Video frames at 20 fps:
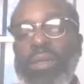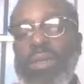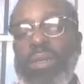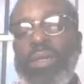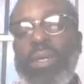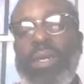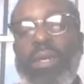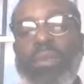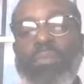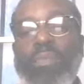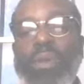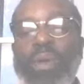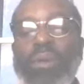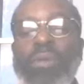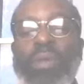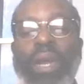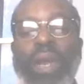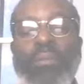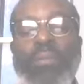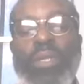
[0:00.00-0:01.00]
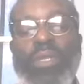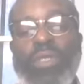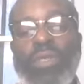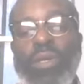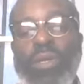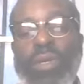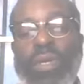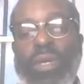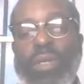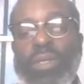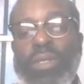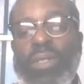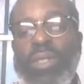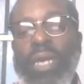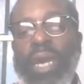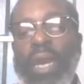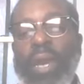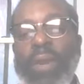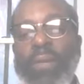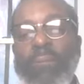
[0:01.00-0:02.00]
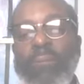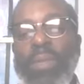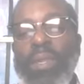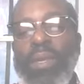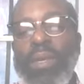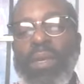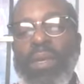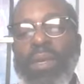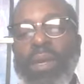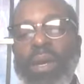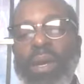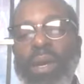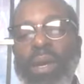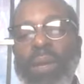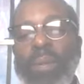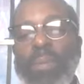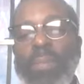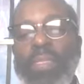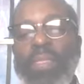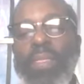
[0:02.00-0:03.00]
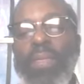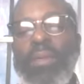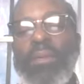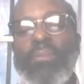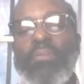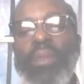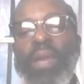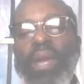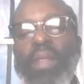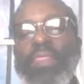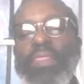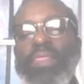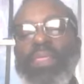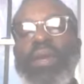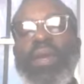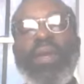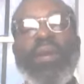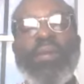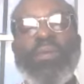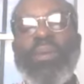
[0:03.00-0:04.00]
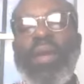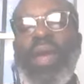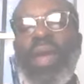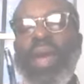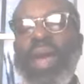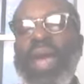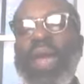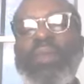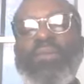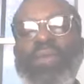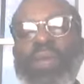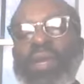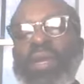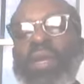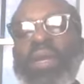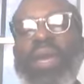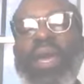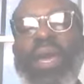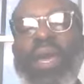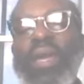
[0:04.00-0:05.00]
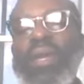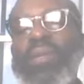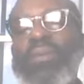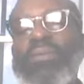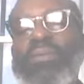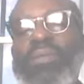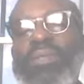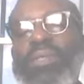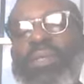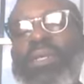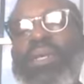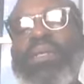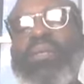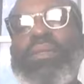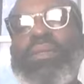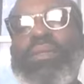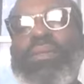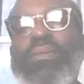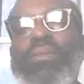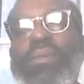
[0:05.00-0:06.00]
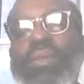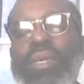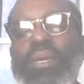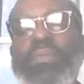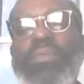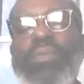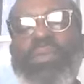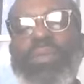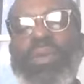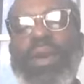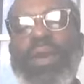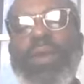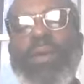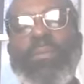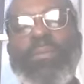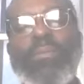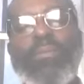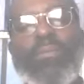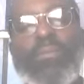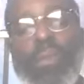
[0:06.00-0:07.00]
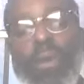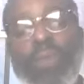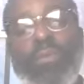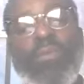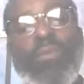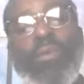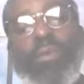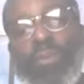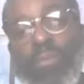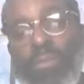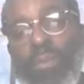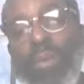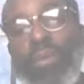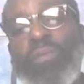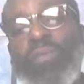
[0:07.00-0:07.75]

in the boat, and I'll meet you on the other side. Uh, and then after he had sent them away, both both